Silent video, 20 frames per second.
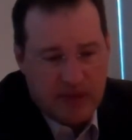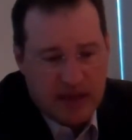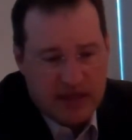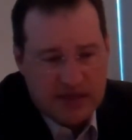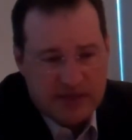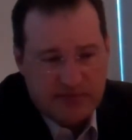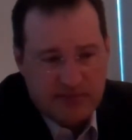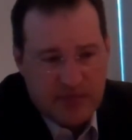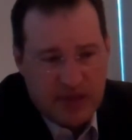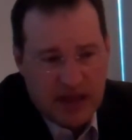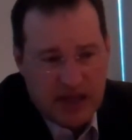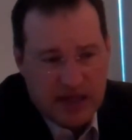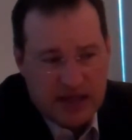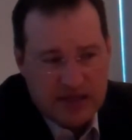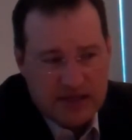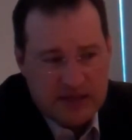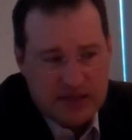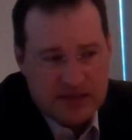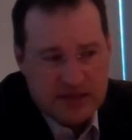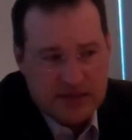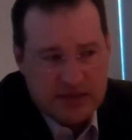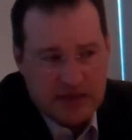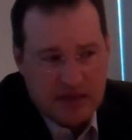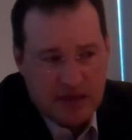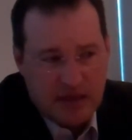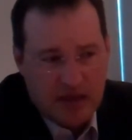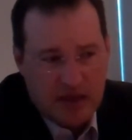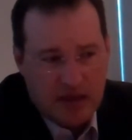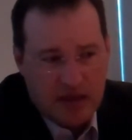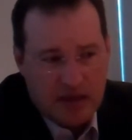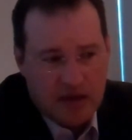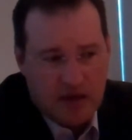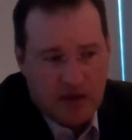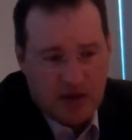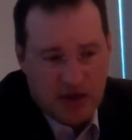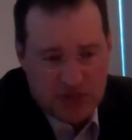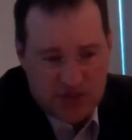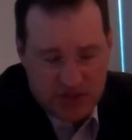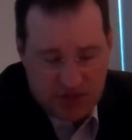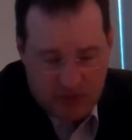as
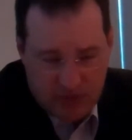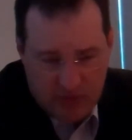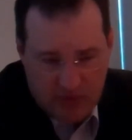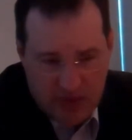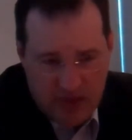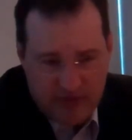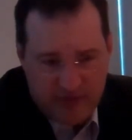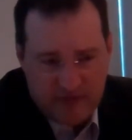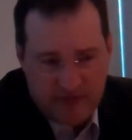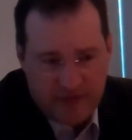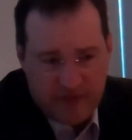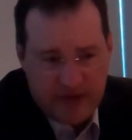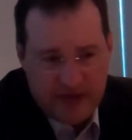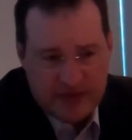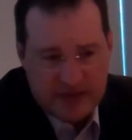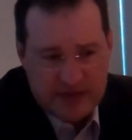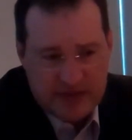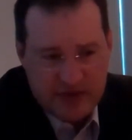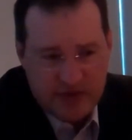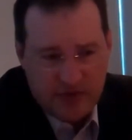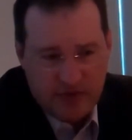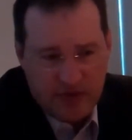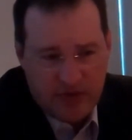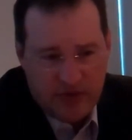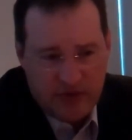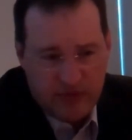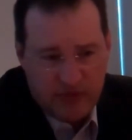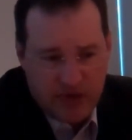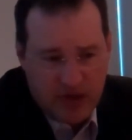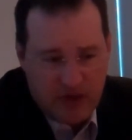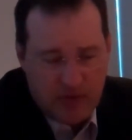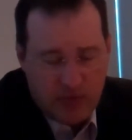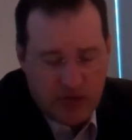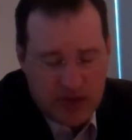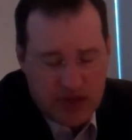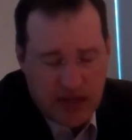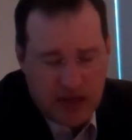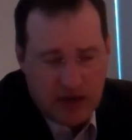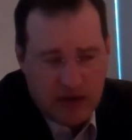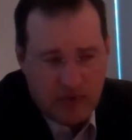large if phases 2 and 3,
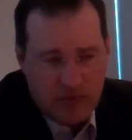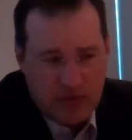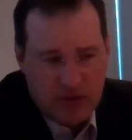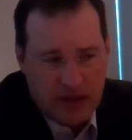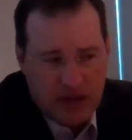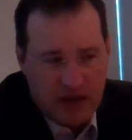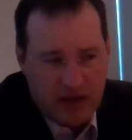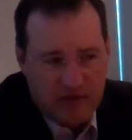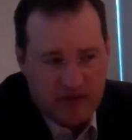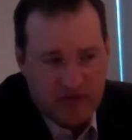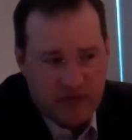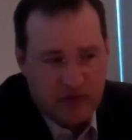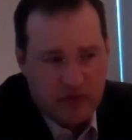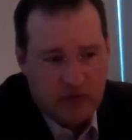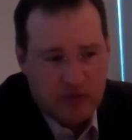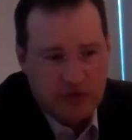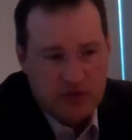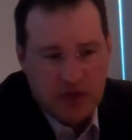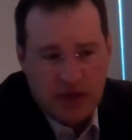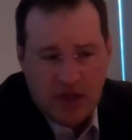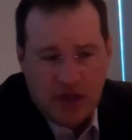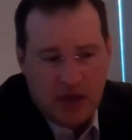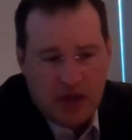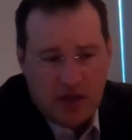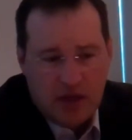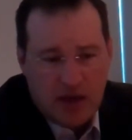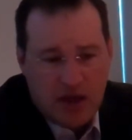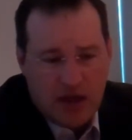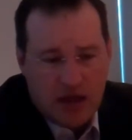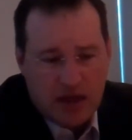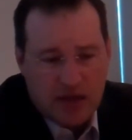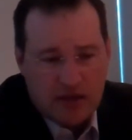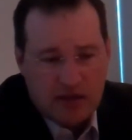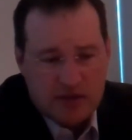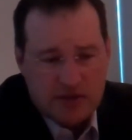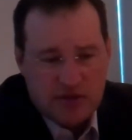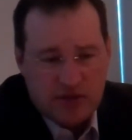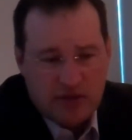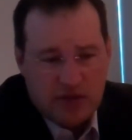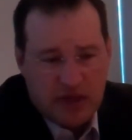when they unfold.
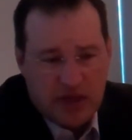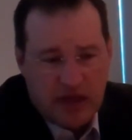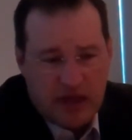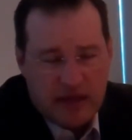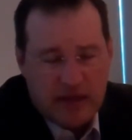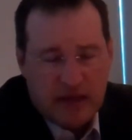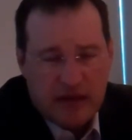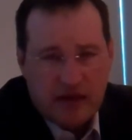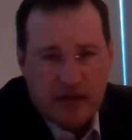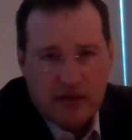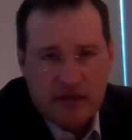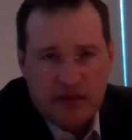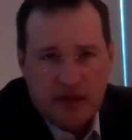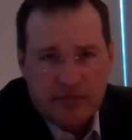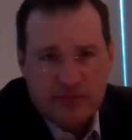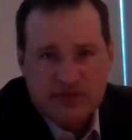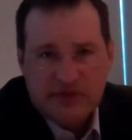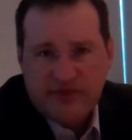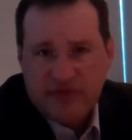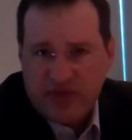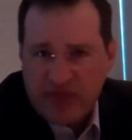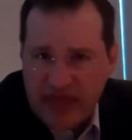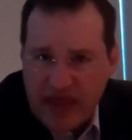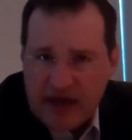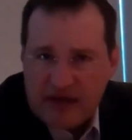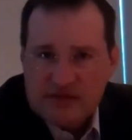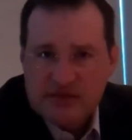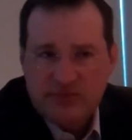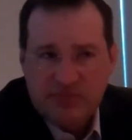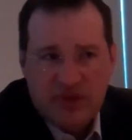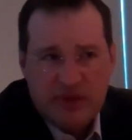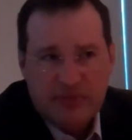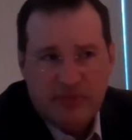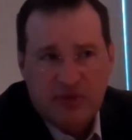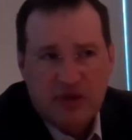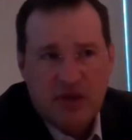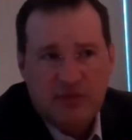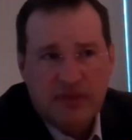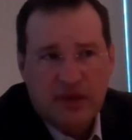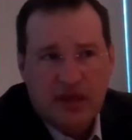Certainly, I think numbers of 1,000 people
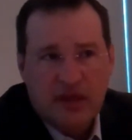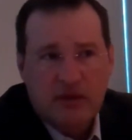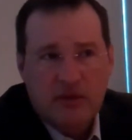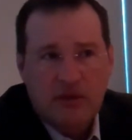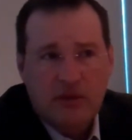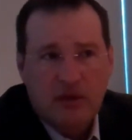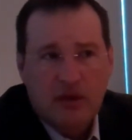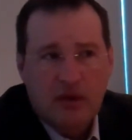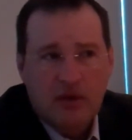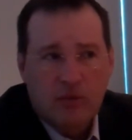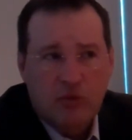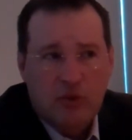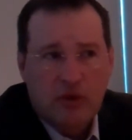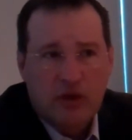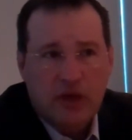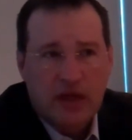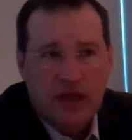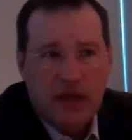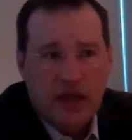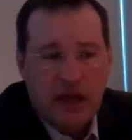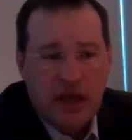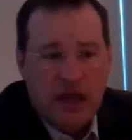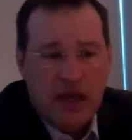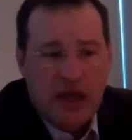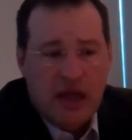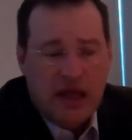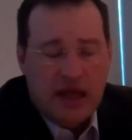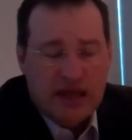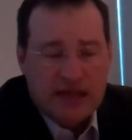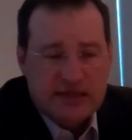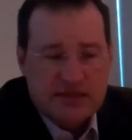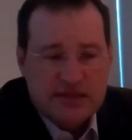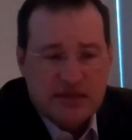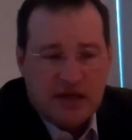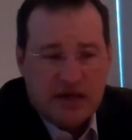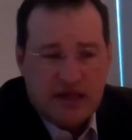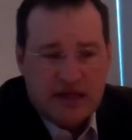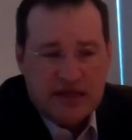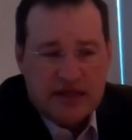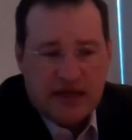coming in, working and
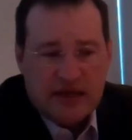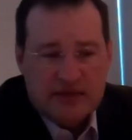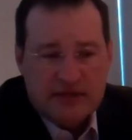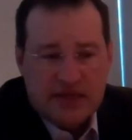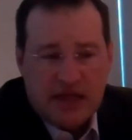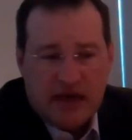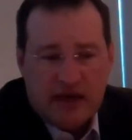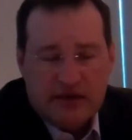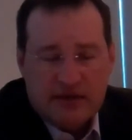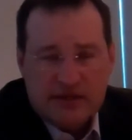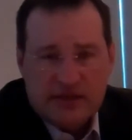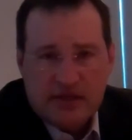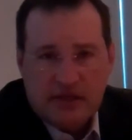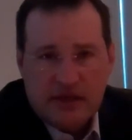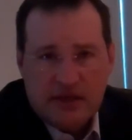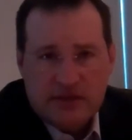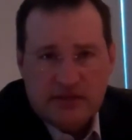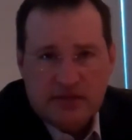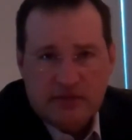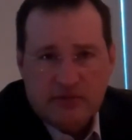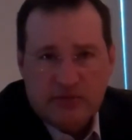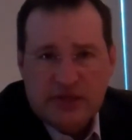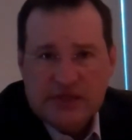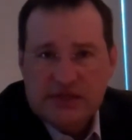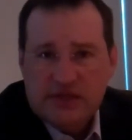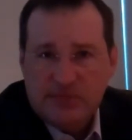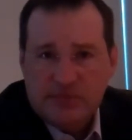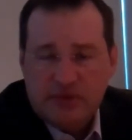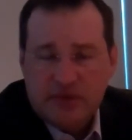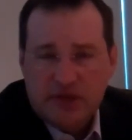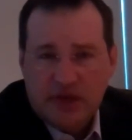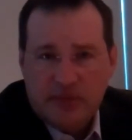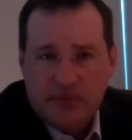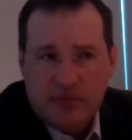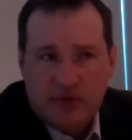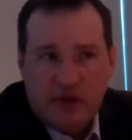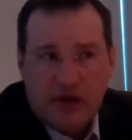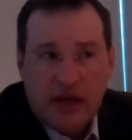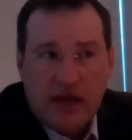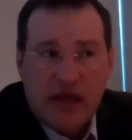studying downtown is a reasonable
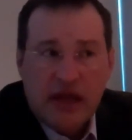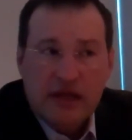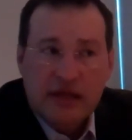number,